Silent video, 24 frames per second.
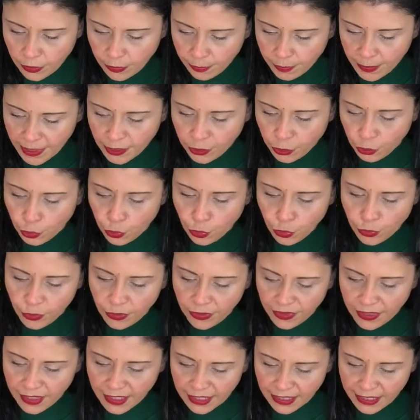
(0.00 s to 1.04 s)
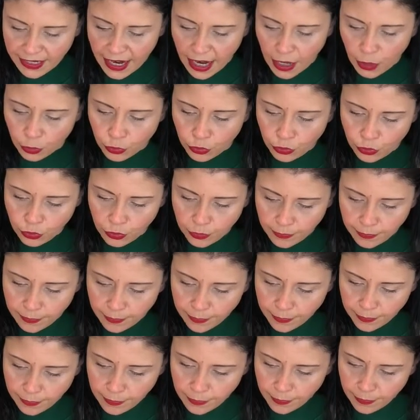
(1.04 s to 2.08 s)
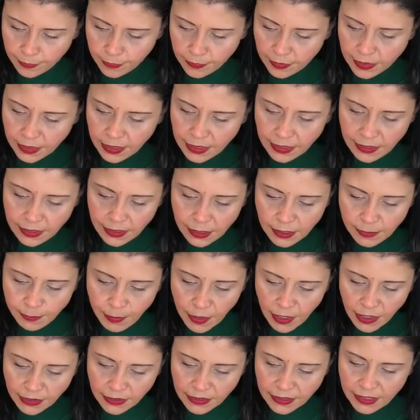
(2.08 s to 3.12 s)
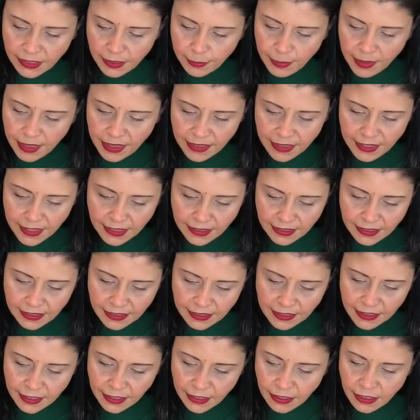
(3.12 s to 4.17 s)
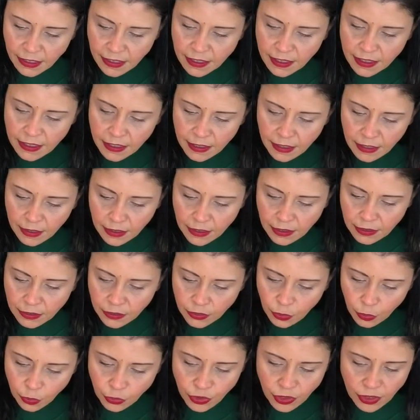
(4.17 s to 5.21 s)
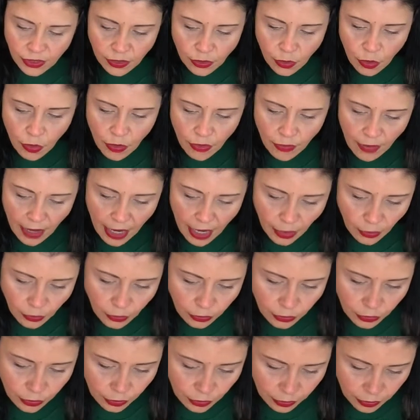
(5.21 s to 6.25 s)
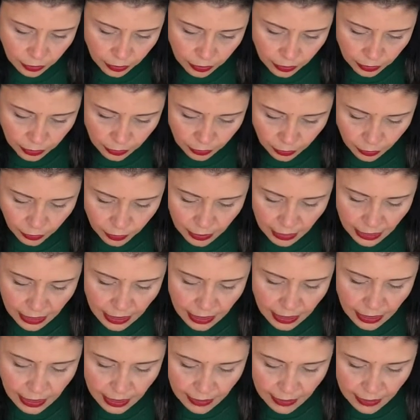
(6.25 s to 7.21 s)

Make sure you thin it out. See, this part is a bit thick still. So just go around, okay?